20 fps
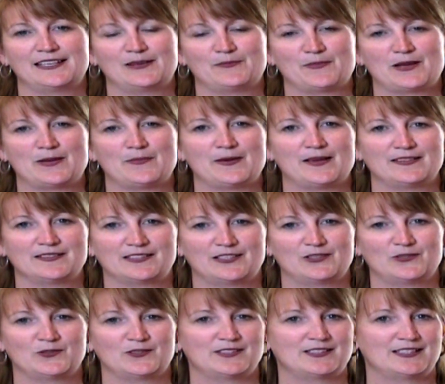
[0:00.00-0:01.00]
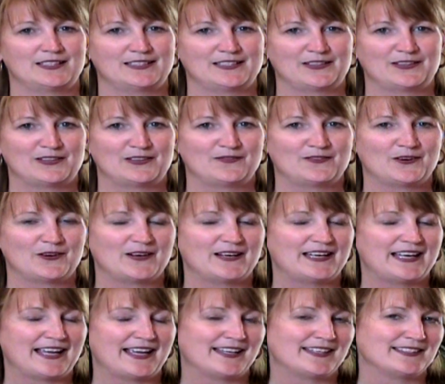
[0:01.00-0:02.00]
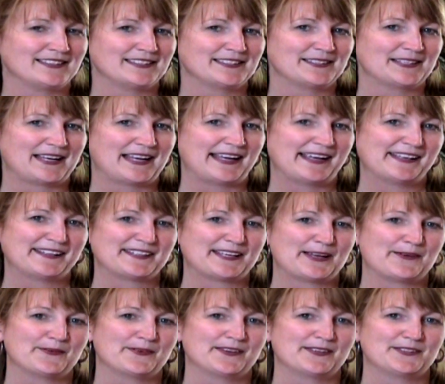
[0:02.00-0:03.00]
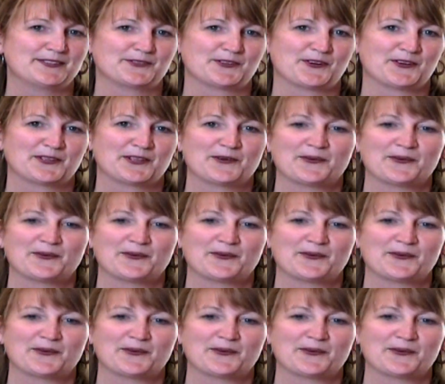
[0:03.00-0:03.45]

in my best interest until the very end, and I would strongly